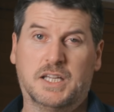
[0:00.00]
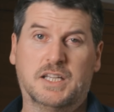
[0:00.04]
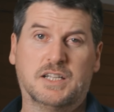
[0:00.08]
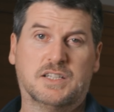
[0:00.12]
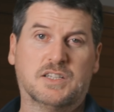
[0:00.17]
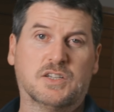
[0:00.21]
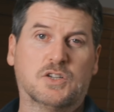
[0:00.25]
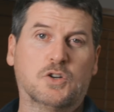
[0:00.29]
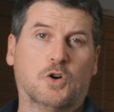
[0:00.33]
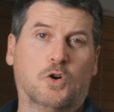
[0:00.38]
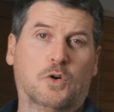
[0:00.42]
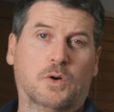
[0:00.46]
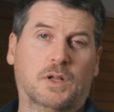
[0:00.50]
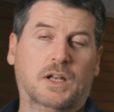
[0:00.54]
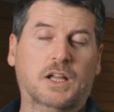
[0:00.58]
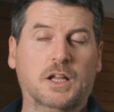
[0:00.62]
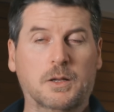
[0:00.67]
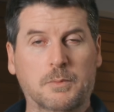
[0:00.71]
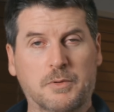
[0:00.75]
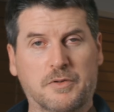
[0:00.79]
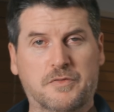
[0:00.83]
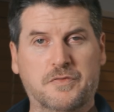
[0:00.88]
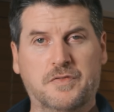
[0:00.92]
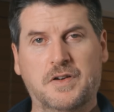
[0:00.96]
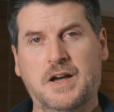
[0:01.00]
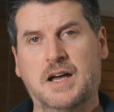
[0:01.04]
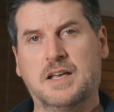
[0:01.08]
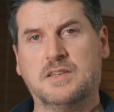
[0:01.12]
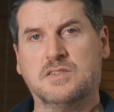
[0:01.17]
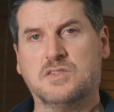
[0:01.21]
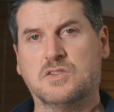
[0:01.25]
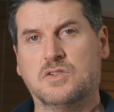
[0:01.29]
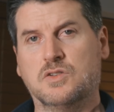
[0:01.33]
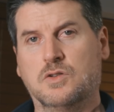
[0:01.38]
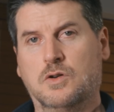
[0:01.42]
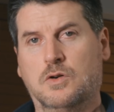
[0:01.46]
it to go a little bit
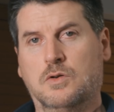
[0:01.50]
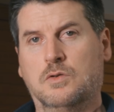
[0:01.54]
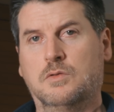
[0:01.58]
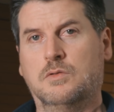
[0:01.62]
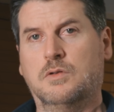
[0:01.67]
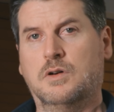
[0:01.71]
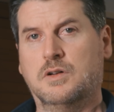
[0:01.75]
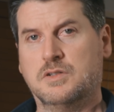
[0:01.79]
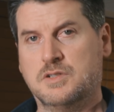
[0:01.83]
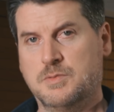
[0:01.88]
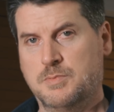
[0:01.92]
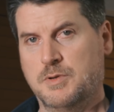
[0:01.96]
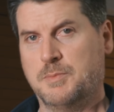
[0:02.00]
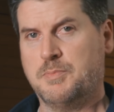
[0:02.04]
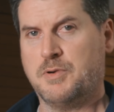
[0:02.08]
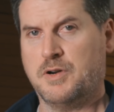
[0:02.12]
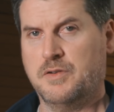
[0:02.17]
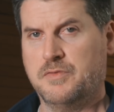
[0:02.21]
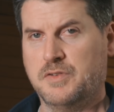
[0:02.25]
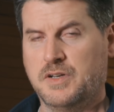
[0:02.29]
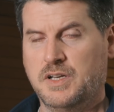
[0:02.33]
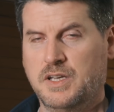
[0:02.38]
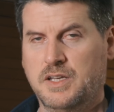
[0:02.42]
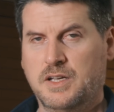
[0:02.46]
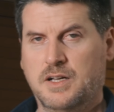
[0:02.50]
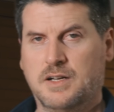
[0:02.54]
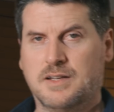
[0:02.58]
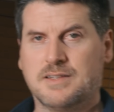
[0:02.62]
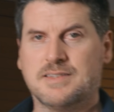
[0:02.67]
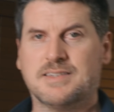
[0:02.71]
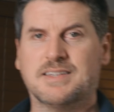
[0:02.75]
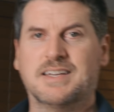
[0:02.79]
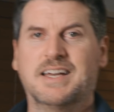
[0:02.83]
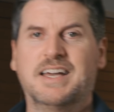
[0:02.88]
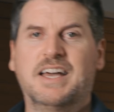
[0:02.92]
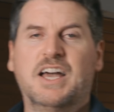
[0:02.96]
faster though, to be perfectly
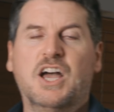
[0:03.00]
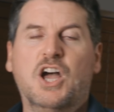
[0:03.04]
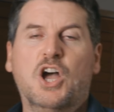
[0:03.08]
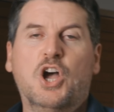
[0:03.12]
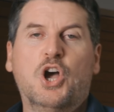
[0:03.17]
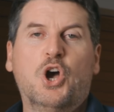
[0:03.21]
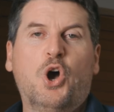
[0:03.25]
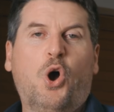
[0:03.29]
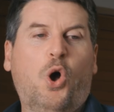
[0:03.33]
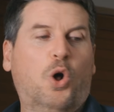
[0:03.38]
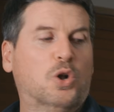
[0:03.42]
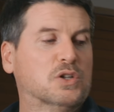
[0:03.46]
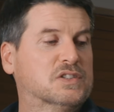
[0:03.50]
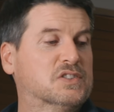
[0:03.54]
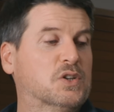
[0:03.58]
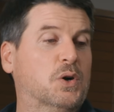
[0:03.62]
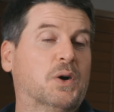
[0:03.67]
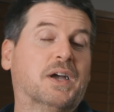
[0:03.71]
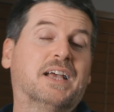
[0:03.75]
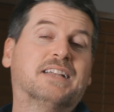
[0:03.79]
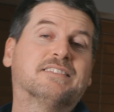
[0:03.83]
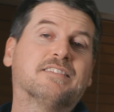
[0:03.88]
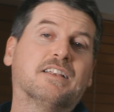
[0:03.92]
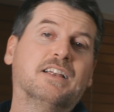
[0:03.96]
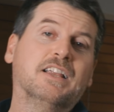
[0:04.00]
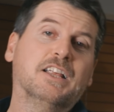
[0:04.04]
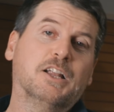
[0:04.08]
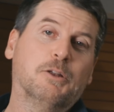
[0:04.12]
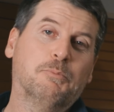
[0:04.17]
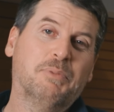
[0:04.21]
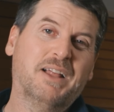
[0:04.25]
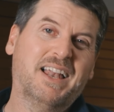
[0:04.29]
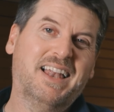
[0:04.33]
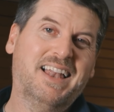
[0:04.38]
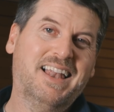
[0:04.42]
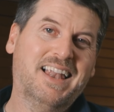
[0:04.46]
honest. Also, it's a little
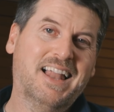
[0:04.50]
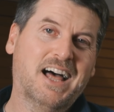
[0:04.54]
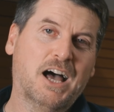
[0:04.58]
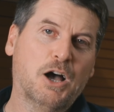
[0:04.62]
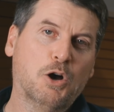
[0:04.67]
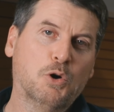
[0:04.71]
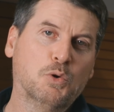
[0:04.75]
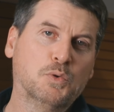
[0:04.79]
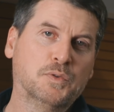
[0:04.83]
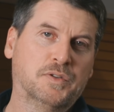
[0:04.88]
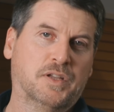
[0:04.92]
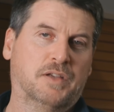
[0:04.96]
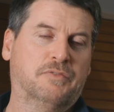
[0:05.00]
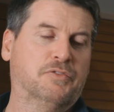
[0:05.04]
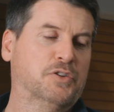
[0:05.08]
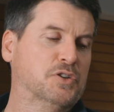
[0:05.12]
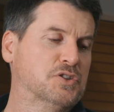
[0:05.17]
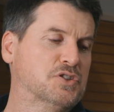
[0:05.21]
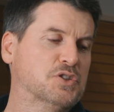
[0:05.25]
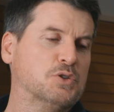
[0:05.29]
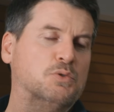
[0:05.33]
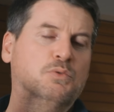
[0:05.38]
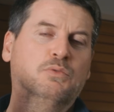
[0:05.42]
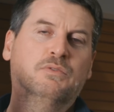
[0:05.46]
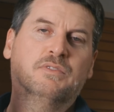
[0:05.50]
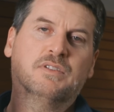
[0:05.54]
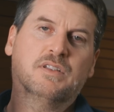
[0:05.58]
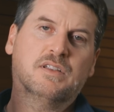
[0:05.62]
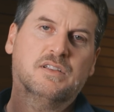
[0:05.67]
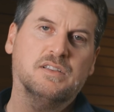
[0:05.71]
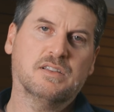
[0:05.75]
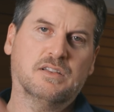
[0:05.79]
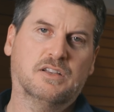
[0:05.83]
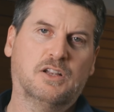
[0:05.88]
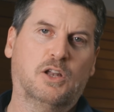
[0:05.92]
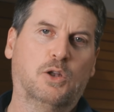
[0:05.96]
bit loud. If you're doing
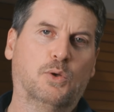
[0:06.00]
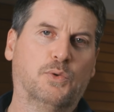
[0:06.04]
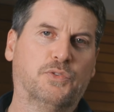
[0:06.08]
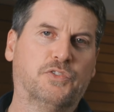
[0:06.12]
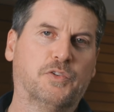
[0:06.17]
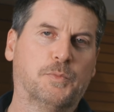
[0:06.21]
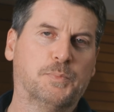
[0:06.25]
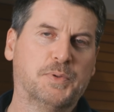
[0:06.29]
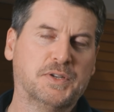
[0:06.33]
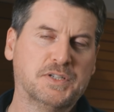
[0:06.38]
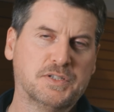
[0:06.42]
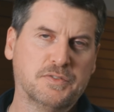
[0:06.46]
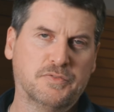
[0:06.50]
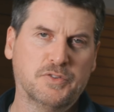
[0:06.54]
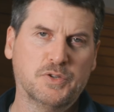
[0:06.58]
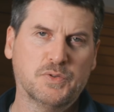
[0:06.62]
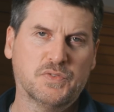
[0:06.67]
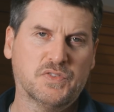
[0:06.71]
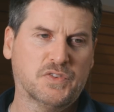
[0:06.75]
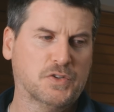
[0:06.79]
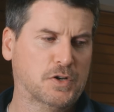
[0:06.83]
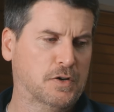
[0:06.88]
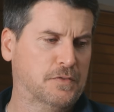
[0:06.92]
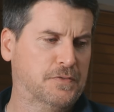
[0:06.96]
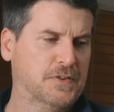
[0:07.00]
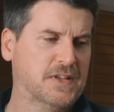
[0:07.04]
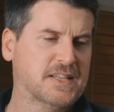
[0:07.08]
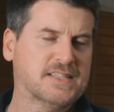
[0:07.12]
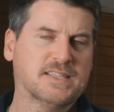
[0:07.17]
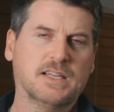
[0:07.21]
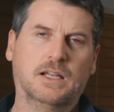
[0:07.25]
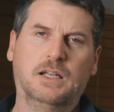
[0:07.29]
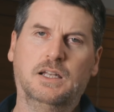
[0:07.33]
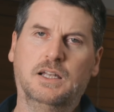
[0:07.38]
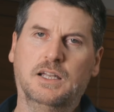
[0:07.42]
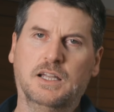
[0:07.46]
close-up interview stuff, it's a
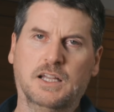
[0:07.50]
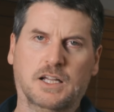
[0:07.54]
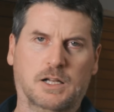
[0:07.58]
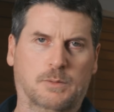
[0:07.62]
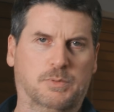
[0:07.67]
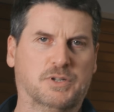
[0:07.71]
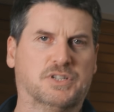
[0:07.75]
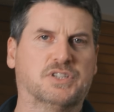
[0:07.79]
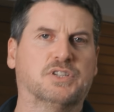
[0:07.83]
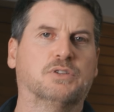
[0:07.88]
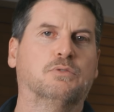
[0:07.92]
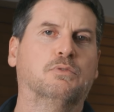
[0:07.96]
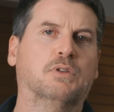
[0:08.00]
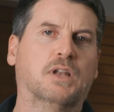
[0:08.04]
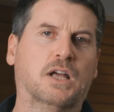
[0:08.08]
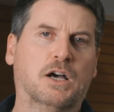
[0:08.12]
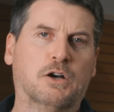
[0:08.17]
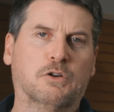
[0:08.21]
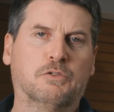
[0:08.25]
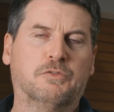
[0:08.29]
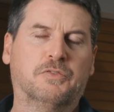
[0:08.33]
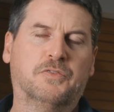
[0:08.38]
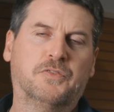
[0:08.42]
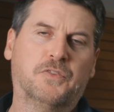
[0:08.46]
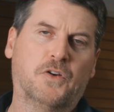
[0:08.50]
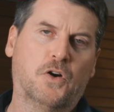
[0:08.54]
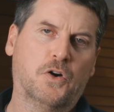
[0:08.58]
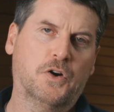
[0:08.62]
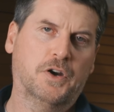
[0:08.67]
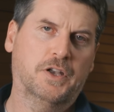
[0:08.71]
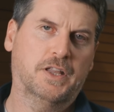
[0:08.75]
little bit too loud for